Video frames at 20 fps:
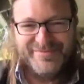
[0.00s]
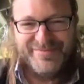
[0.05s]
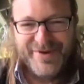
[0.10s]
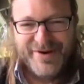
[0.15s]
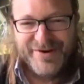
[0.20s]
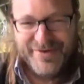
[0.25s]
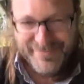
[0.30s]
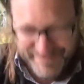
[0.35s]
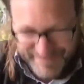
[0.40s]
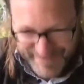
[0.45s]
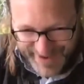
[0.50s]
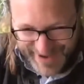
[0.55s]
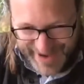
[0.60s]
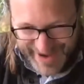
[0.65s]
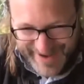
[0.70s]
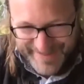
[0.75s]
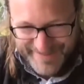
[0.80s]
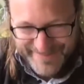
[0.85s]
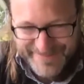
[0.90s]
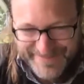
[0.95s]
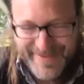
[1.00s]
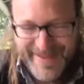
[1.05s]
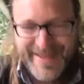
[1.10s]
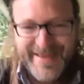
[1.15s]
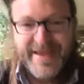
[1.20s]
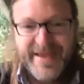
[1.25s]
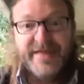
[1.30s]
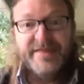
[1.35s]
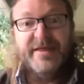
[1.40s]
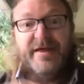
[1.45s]
part of B.
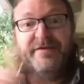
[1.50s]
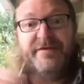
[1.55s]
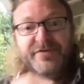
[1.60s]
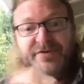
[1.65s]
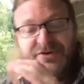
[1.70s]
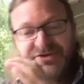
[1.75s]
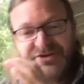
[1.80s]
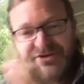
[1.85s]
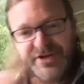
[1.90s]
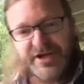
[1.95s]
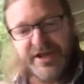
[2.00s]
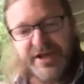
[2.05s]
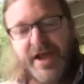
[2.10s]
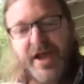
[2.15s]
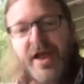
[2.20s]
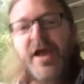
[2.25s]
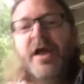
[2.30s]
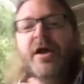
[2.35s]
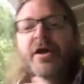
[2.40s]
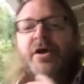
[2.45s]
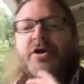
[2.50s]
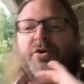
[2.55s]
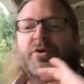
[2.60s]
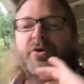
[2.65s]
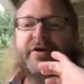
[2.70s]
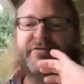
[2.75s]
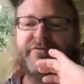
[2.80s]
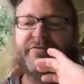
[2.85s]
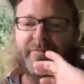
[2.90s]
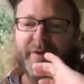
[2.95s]
And then for C,
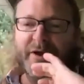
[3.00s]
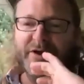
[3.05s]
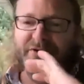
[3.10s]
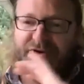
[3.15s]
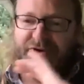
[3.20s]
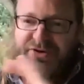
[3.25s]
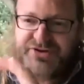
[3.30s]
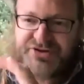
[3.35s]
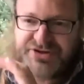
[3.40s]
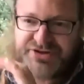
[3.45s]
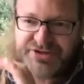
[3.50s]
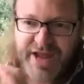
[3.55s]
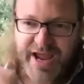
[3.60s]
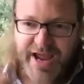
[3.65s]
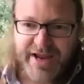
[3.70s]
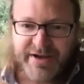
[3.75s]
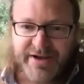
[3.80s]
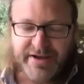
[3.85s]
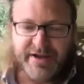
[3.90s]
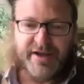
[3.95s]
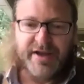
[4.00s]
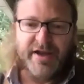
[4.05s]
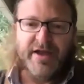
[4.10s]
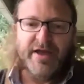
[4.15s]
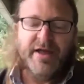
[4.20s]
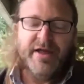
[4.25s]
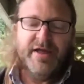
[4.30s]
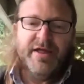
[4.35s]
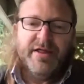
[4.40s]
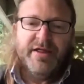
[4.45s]
going from understanding
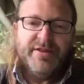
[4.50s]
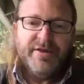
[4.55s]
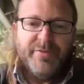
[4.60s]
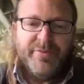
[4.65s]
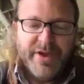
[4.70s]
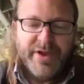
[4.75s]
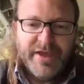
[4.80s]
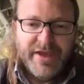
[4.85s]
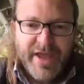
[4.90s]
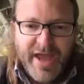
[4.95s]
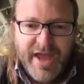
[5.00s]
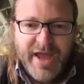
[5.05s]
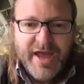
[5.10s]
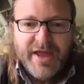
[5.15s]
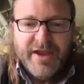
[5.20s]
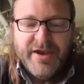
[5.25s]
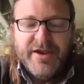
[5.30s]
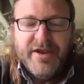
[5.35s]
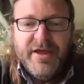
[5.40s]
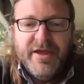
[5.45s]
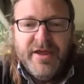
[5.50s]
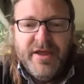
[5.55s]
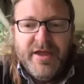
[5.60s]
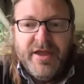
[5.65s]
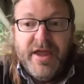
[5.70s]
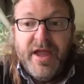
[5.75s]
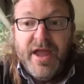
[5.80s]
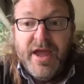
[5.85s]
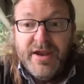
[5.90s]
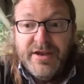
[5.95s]
that we can
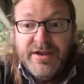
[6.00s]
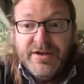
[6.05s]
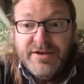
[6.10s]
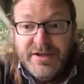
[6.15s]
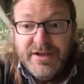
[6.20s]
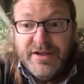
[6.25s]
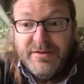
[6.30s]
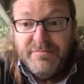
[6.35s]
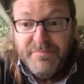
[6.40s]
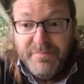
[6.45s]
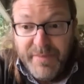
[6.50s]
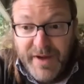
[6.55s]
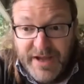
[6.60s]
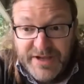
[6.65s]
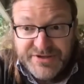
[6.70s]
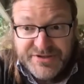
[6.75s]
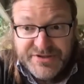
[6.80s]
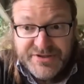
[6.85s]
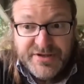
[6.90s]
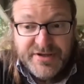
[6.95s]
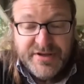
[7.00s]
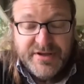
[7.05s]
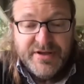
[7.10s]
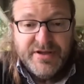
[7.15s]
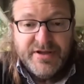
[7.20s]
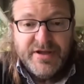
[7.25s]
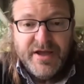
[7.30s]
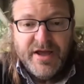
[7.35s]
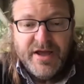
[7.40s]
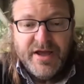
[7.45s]
and indeed must
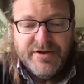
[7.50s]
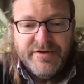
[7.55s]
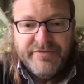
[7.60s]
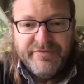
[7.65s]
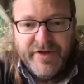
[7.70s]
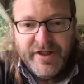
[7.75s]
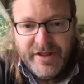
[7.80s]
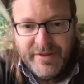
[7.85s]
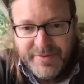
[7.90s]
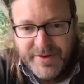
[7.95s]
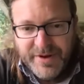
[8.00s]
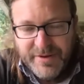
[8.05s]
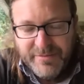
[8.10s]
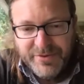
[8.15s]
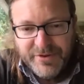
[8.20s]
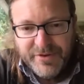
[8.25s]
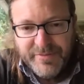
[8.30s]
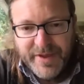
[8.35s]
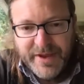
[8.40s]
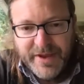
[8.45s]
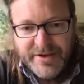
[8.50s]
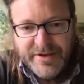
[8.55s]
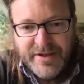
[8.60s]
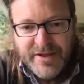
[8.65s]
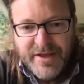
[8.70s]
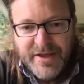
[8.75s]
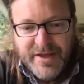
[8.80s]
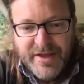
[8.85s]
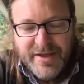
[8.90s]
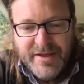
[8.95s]
develop and implement
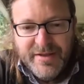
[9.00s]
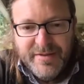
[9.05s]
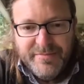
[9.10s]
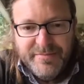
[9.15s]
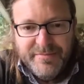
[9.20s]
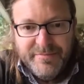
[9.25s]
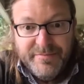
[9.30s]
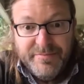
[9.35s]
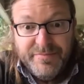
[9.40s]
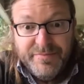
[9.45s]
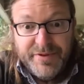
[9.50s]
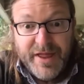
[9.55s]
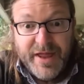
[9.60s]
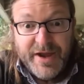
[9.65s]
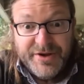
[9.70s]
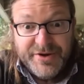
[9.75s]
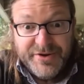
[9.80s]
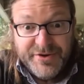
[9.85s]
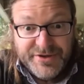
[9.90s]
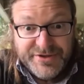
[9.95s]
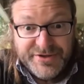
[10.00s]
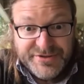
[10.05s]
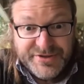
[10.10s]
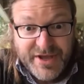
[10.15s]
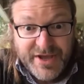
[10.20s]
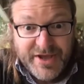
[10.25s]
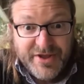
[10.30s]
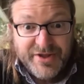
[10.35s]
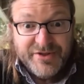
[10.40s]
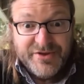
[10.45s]
planetary
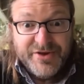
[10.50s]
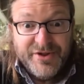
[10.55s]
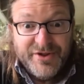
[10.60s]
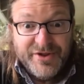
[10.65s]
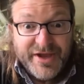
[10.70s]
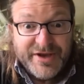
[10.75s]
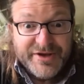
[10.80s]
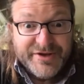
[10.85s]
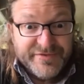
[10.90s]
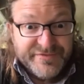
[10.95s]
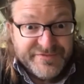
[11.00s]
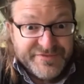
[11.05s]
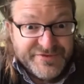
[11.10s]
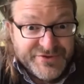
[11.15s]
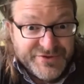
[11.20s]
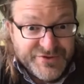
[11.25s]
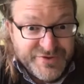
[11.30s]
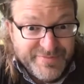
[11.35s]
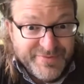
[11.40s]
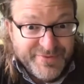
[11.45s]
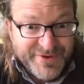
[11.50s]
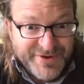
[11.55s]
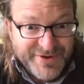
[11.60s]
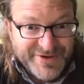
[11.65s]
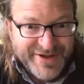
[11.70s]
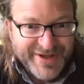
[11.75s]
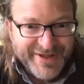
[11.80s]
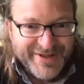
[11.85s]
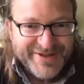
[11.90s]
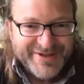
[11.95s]
scale collective
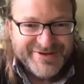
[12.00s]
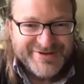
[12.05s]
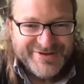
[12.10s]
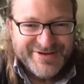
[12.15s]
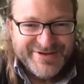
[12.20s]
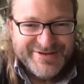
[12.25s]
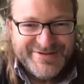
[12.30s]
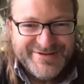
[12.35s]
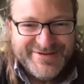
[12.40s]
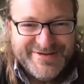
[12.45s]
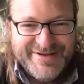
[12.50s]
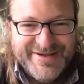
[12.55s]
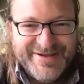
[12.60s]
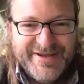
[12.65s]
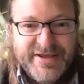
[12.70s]
superintelligence